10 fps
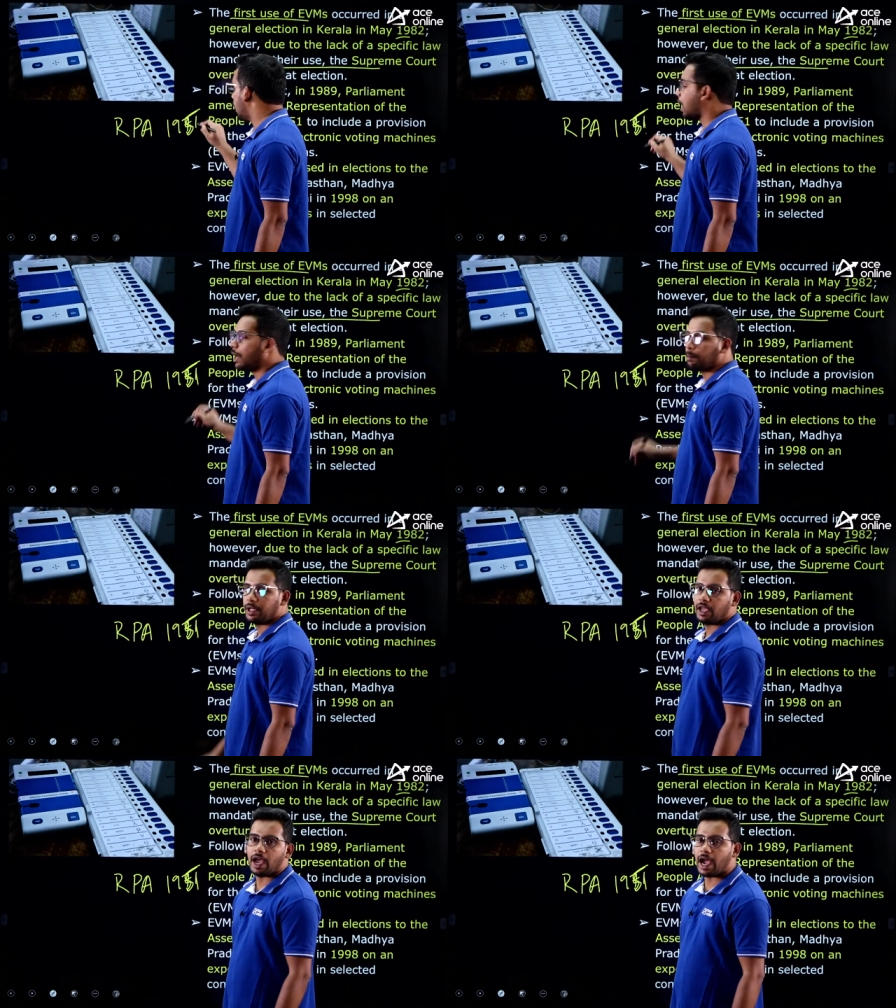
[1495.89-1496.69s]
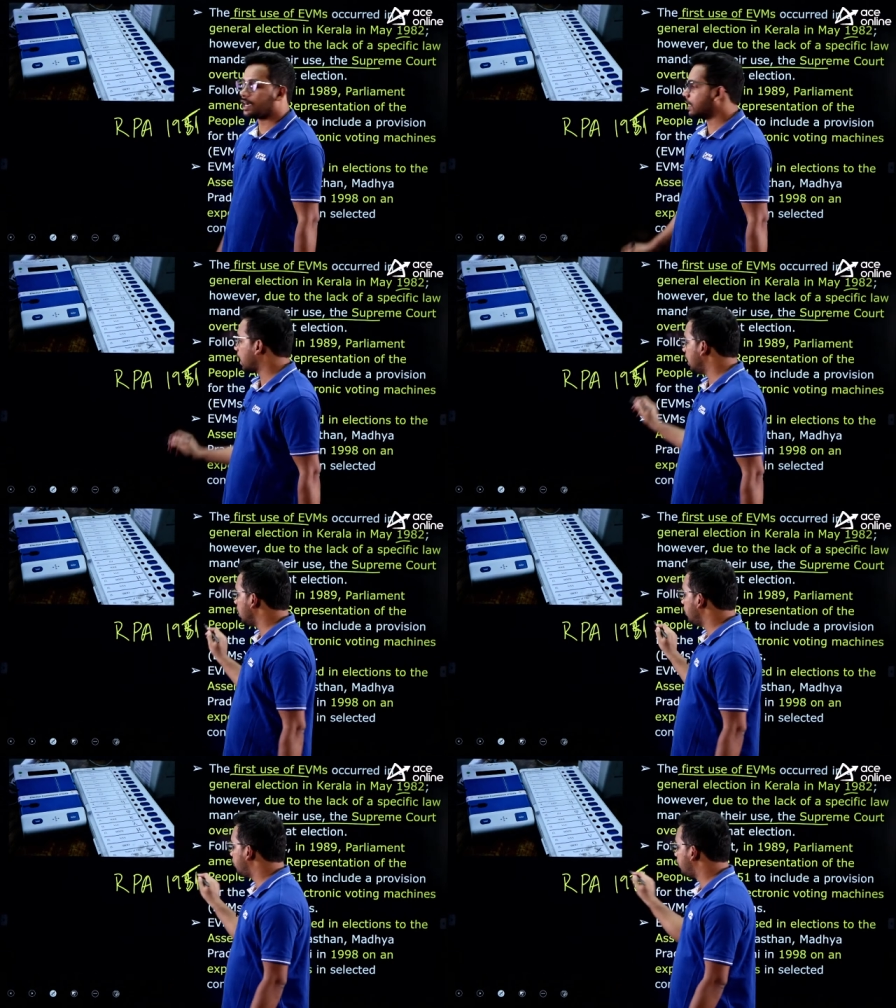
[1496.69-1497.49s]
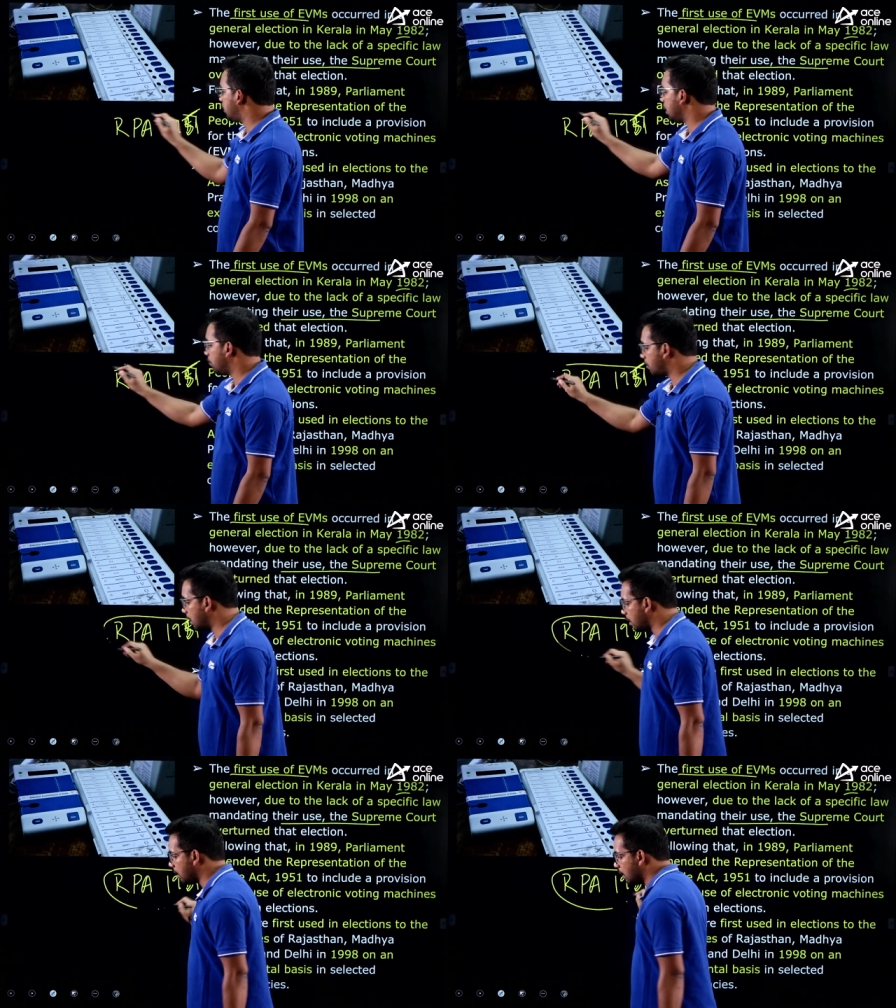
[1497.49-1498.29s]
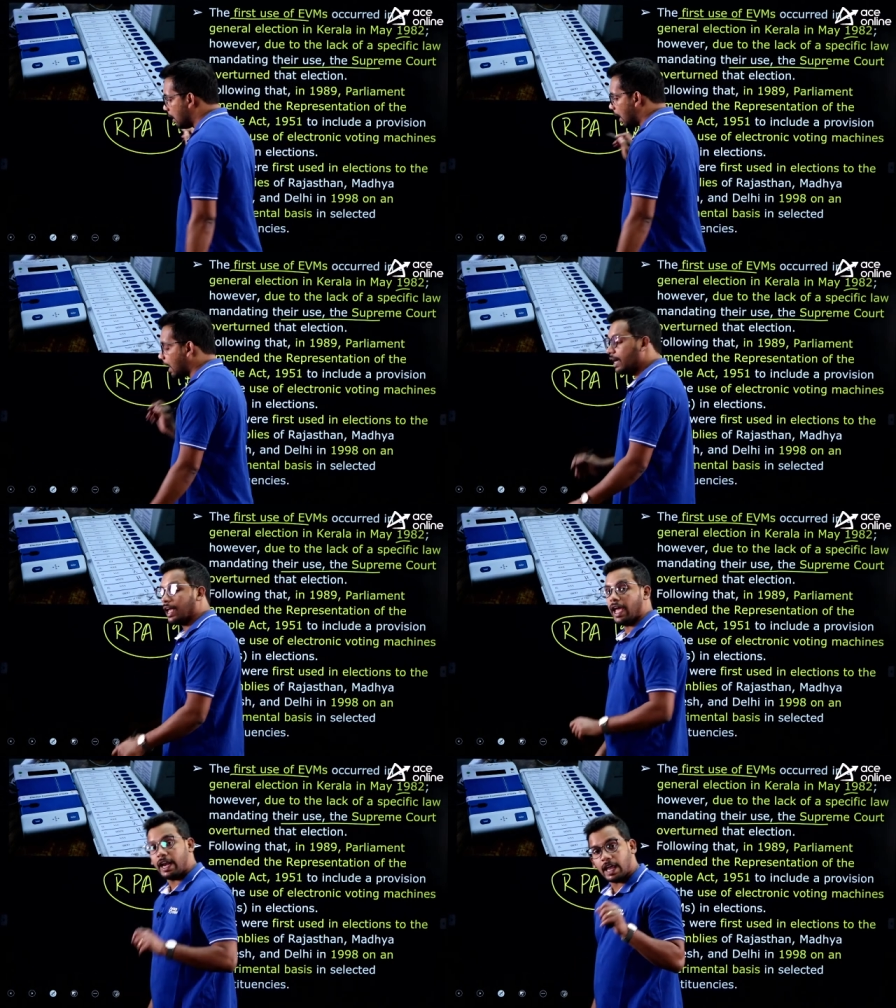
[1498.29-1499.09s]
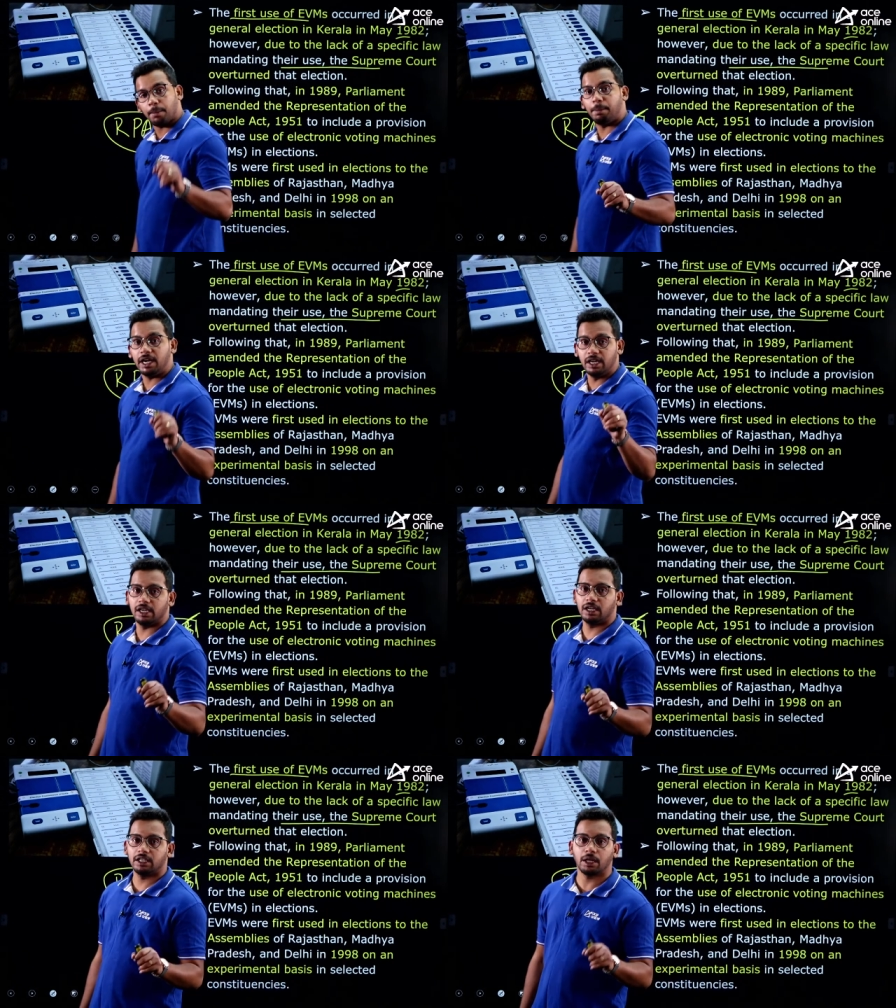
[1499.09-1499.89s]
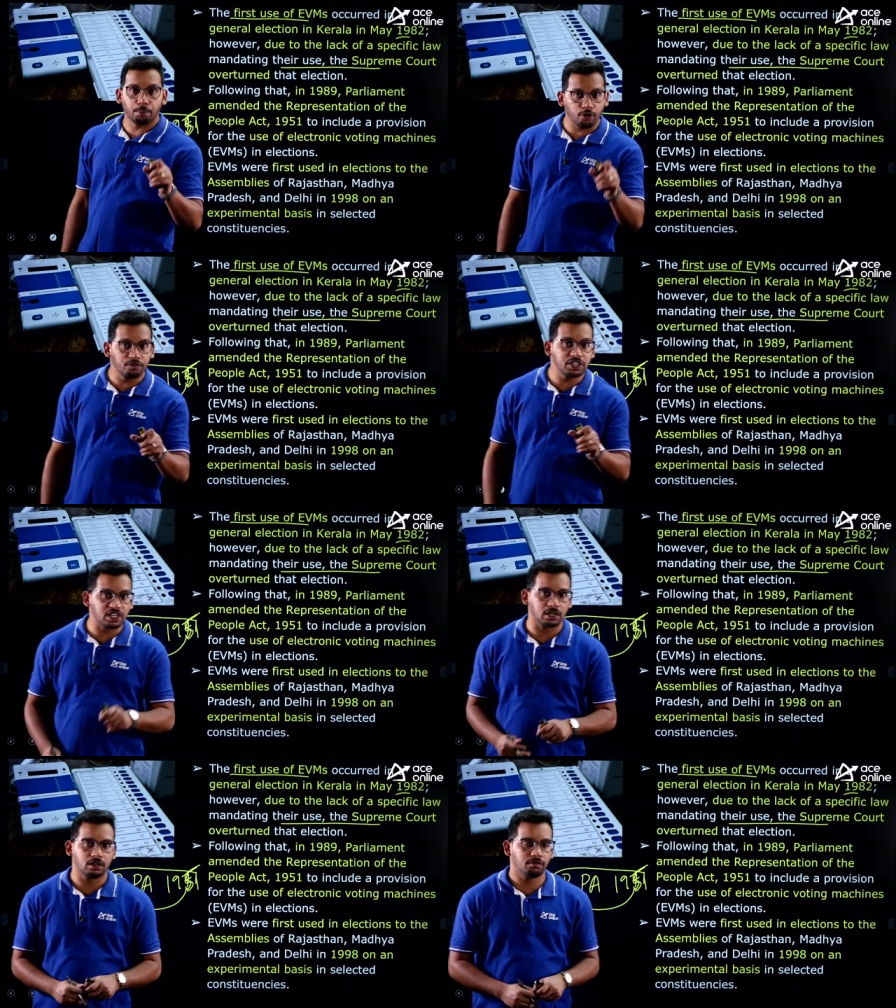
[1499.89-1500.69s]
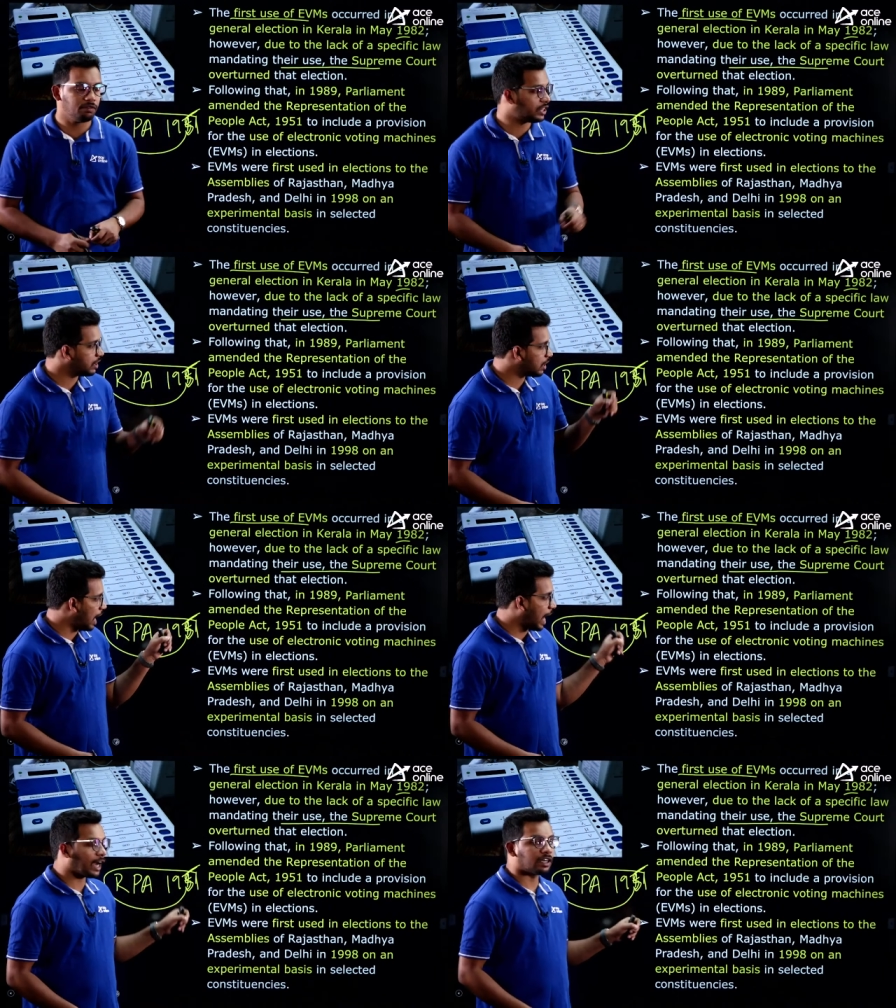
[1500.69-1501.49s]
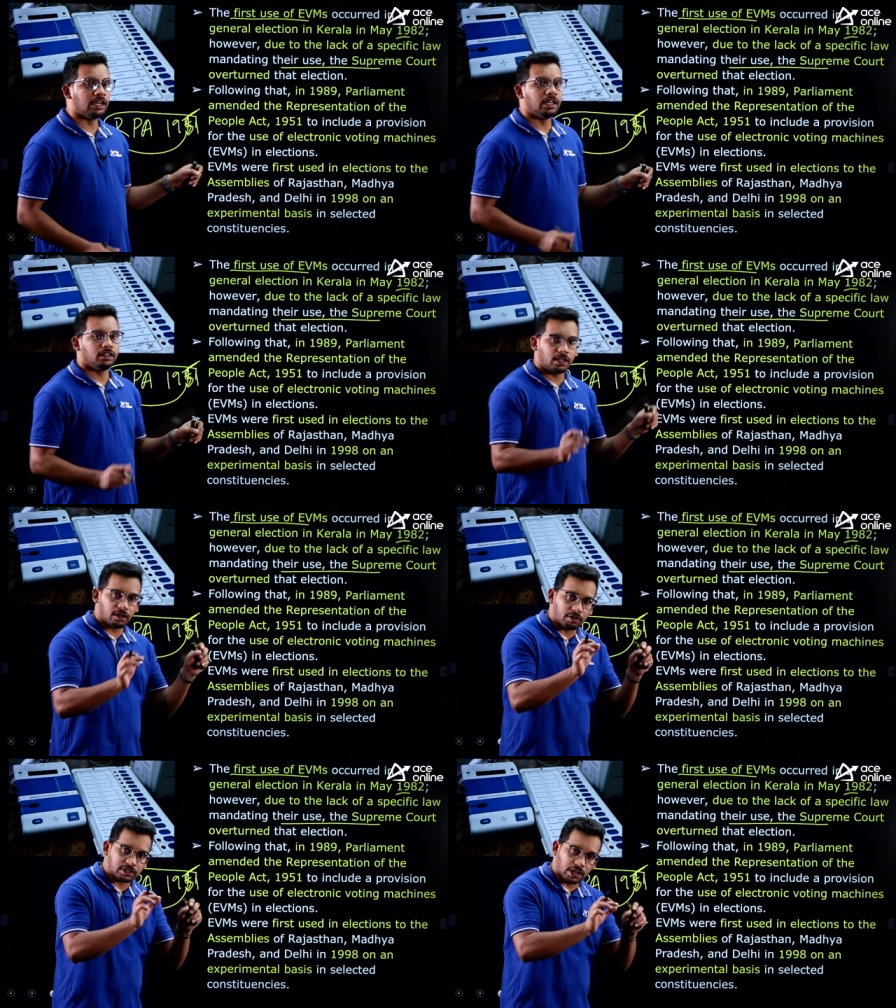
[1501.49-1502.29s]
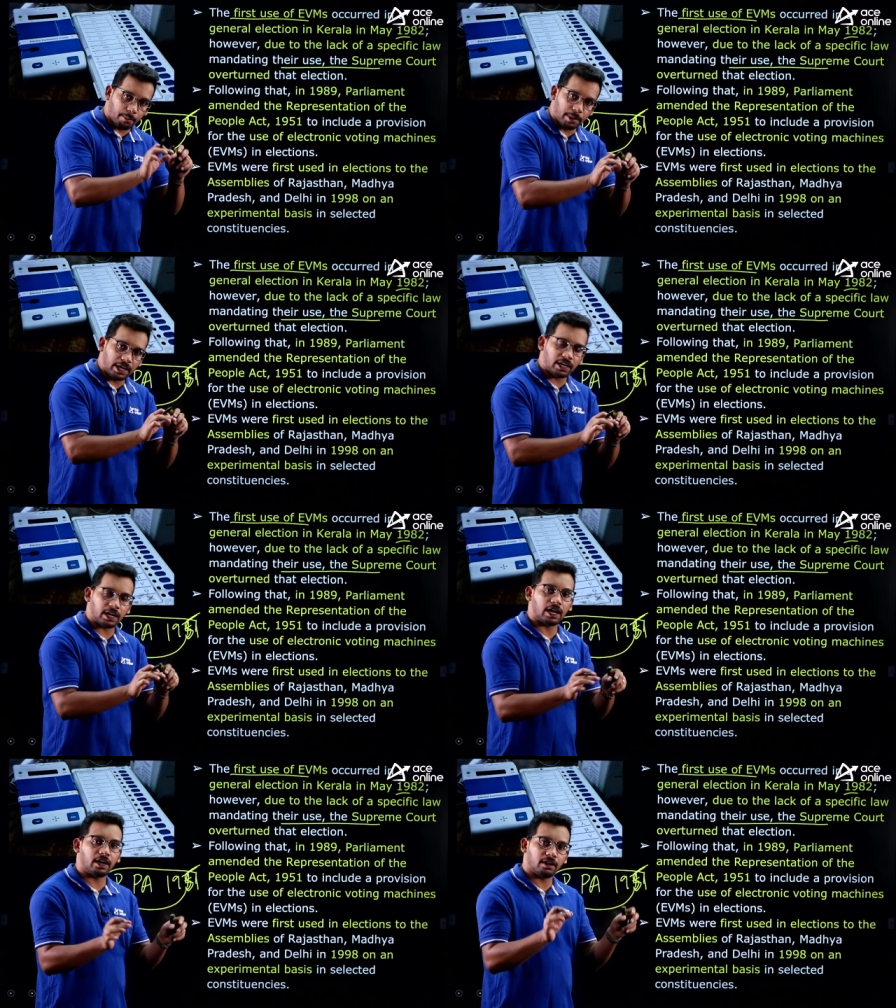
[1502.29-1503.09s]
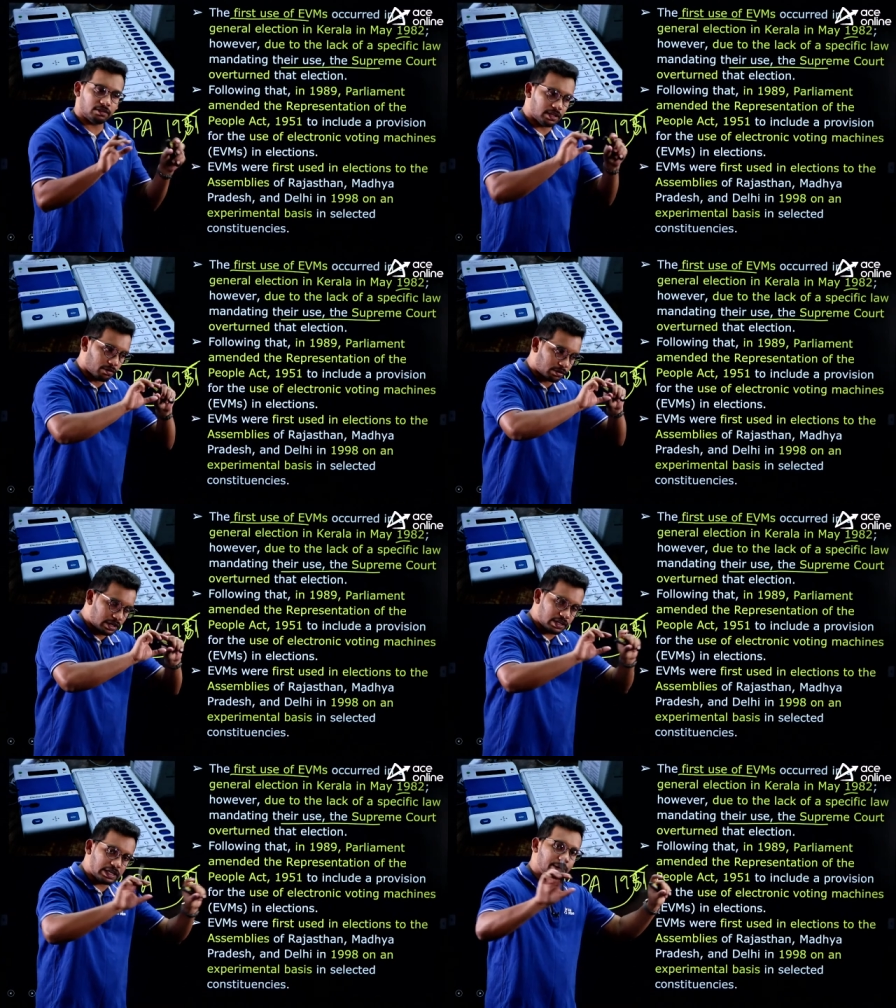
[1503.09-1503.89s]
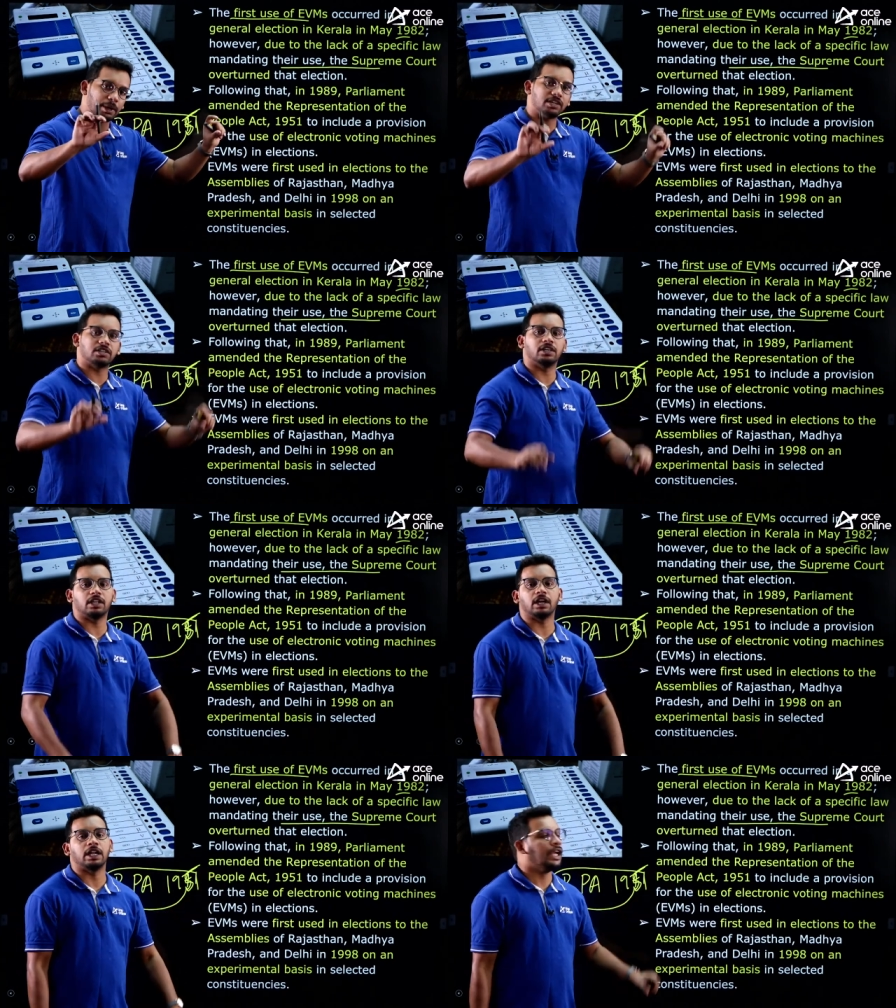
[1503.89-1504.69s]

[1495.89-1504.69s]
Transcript: RPA Act 1951 and enabled the provision within the act there was amended and they clearly mentioned that